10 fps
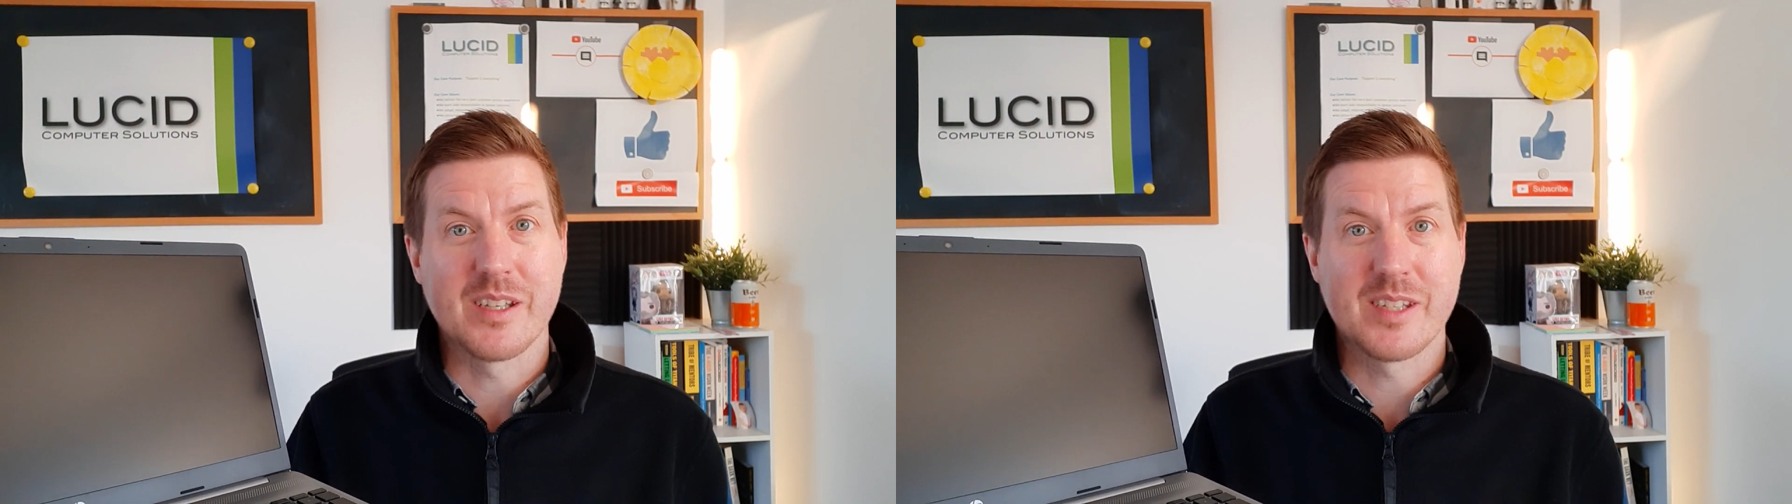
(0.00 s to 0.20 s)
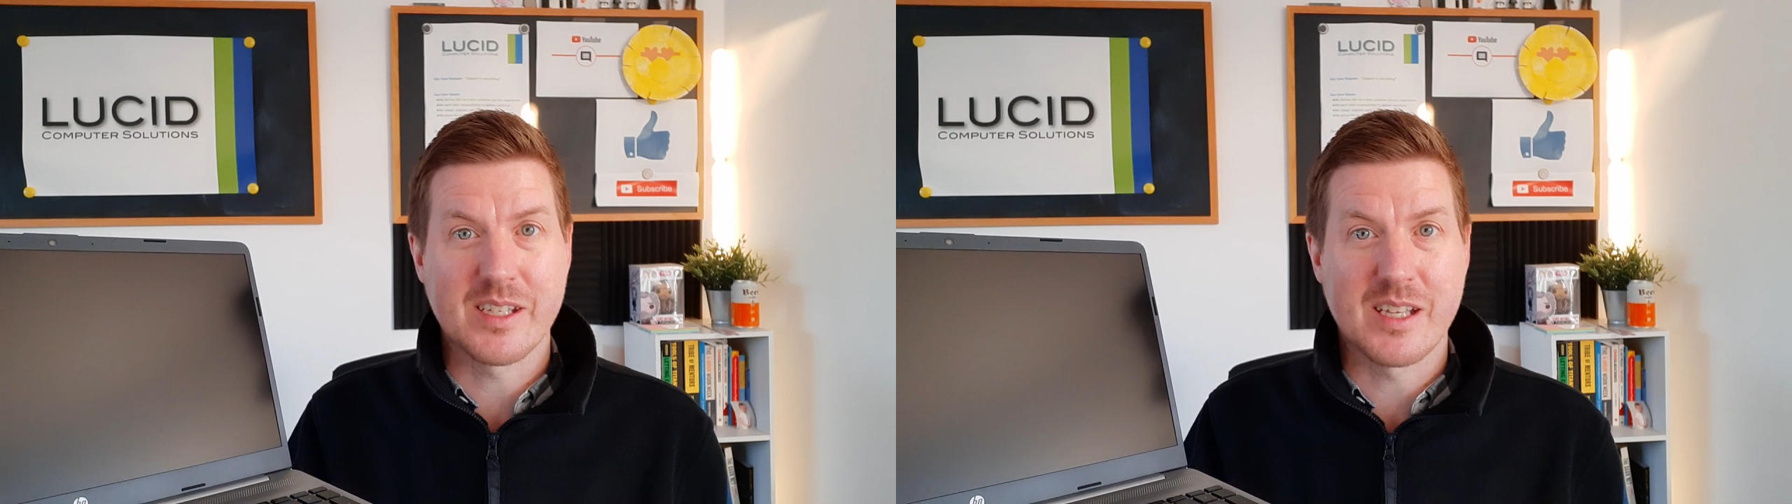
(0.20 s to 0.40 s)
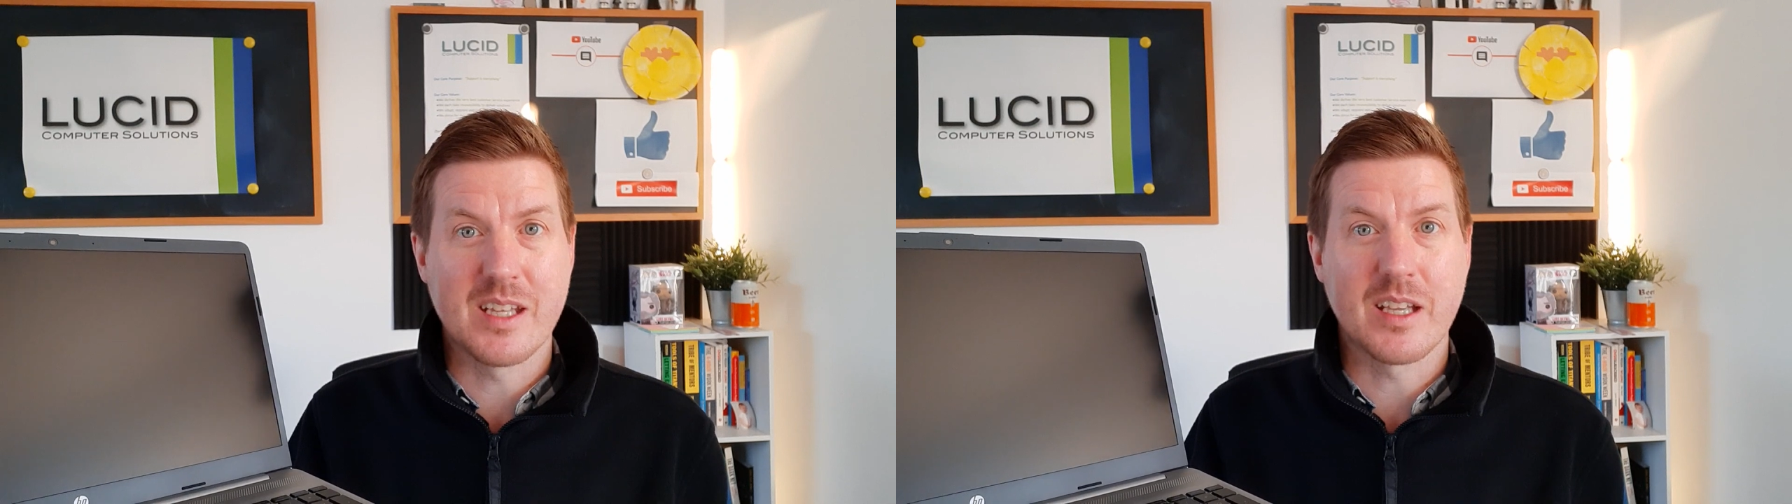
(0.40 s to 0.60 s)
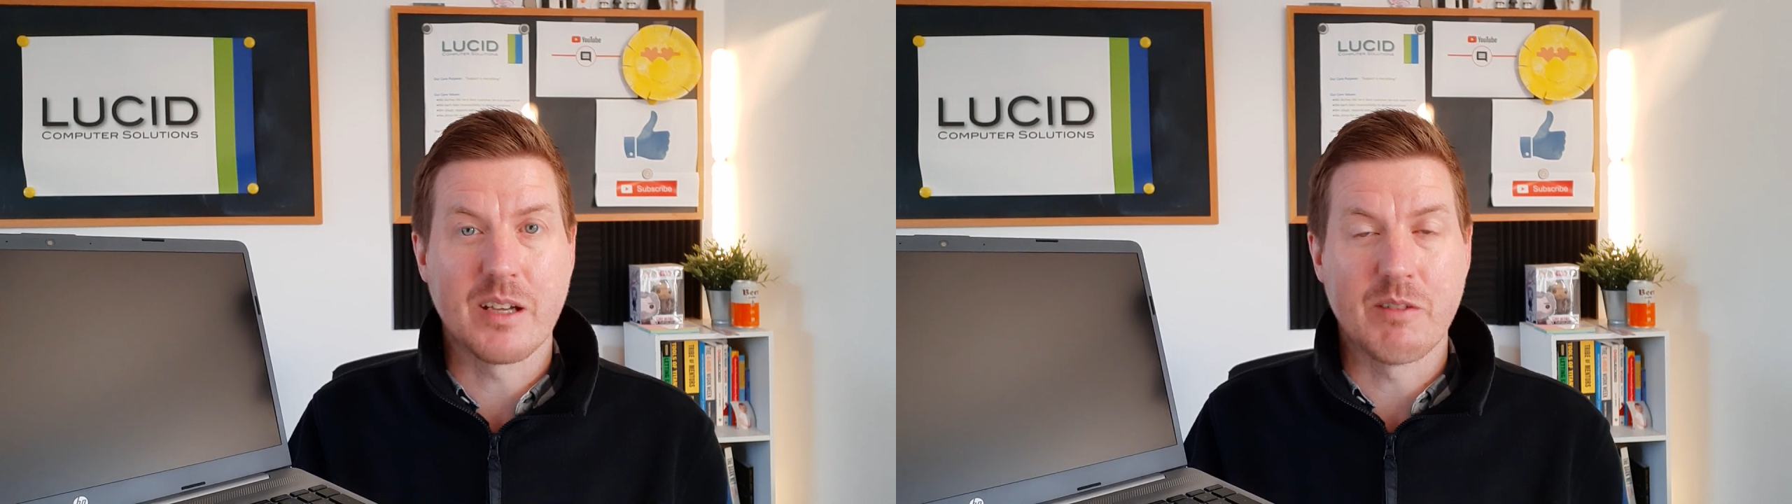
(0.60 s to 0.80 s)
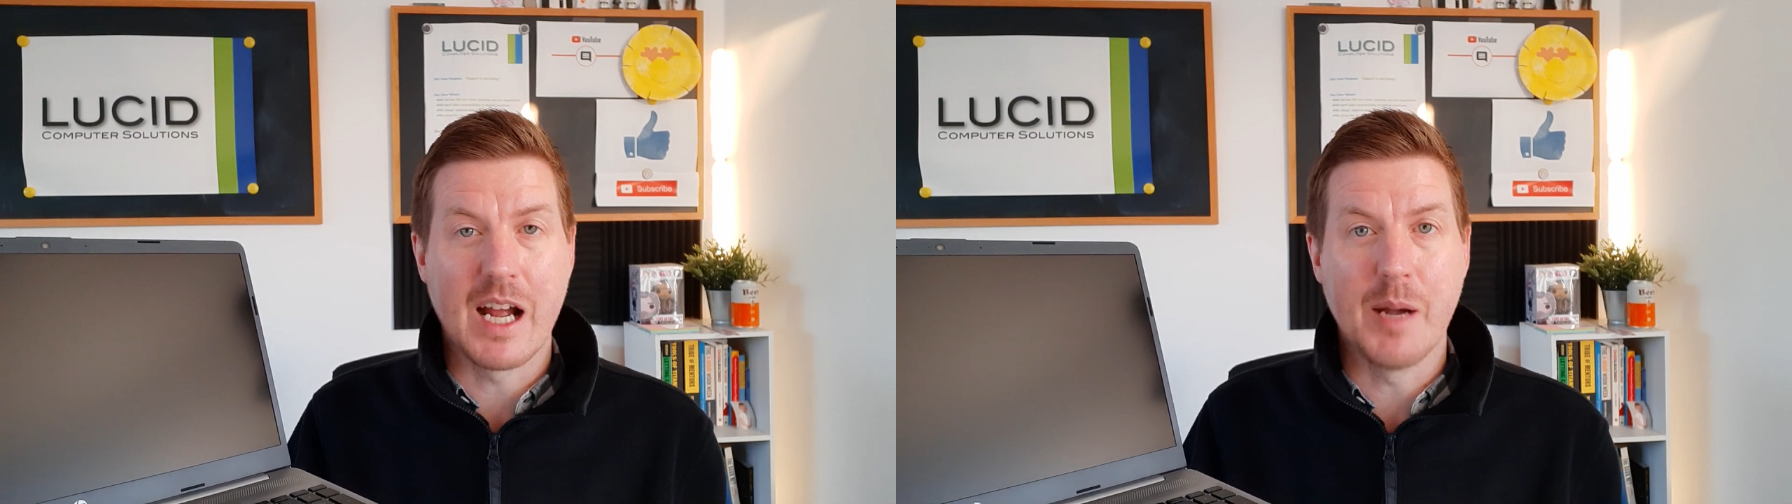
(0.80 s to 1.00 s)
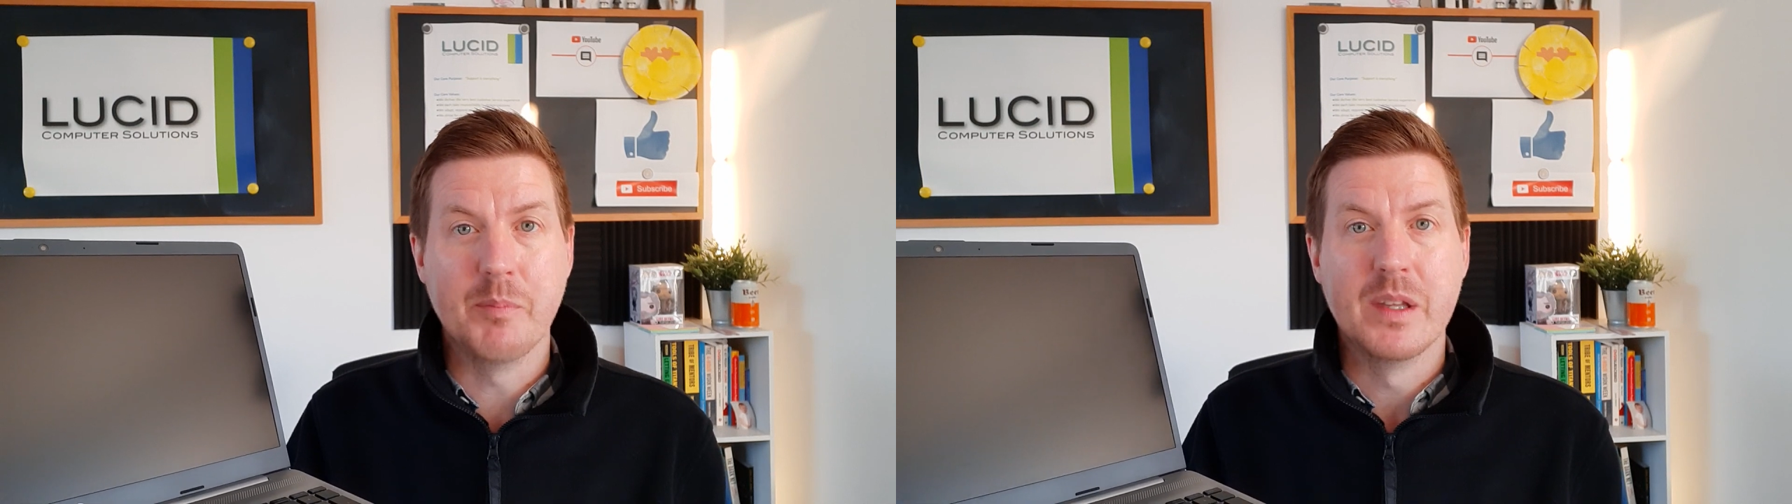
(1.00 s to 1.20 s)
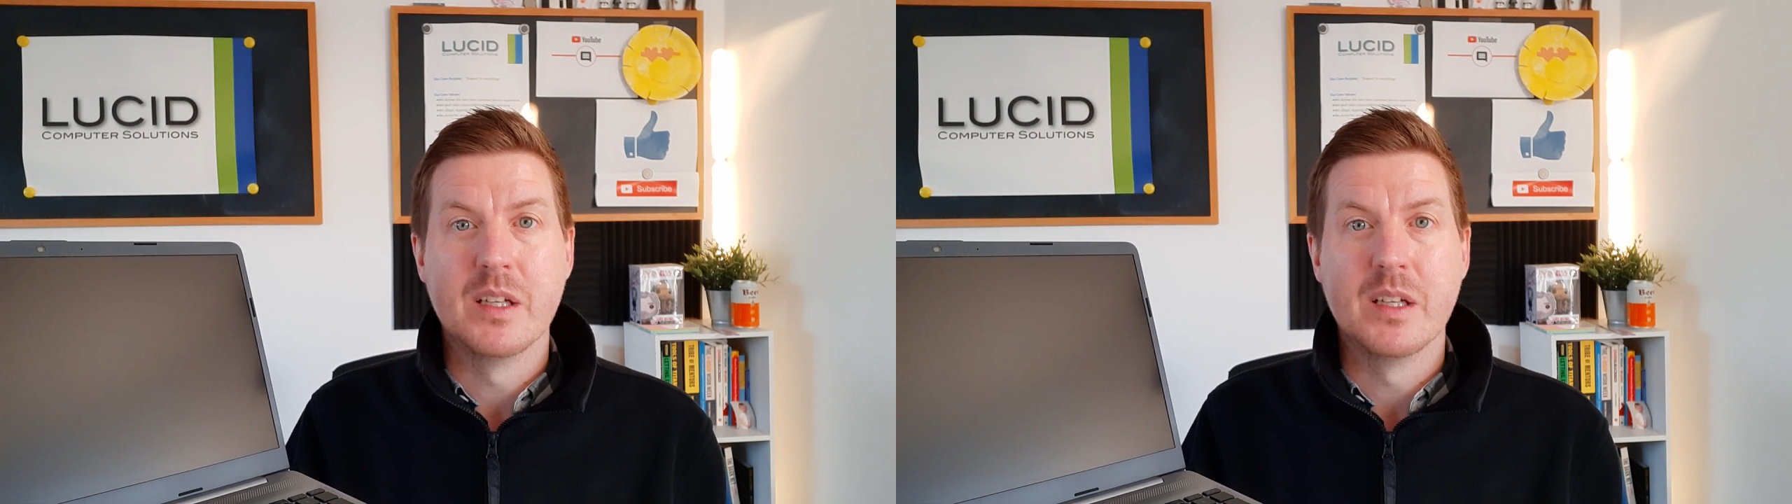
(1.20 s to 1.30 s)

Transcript: 16 gig of RAM,